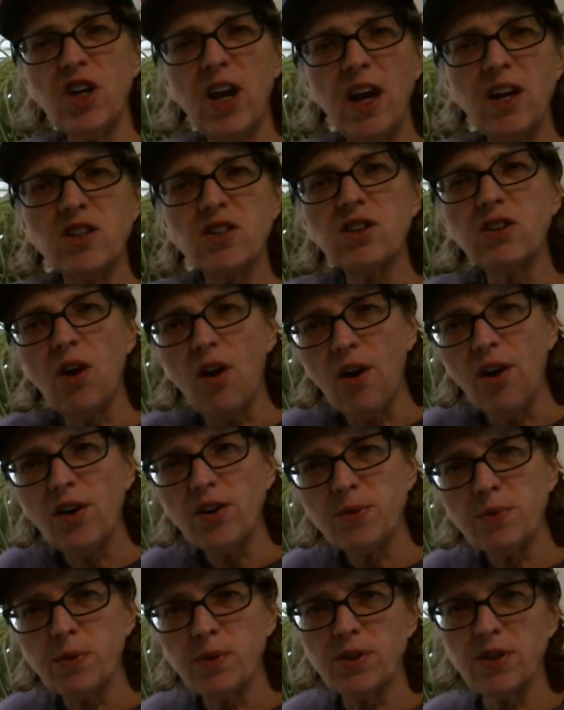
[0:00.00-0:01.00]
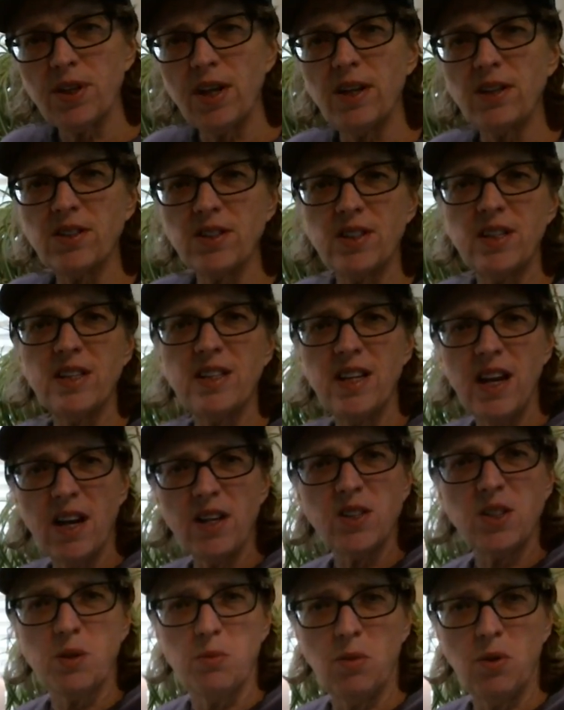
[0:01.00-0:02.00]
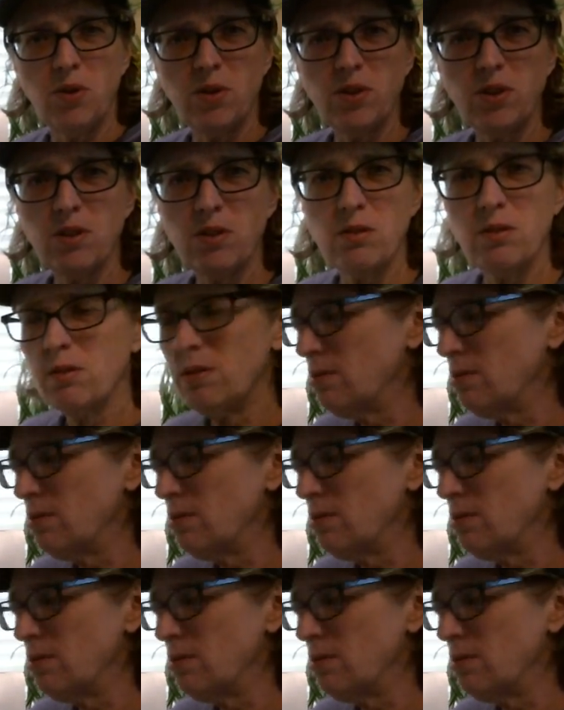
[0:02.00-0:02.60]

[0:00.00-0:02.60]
to change large percents to decimals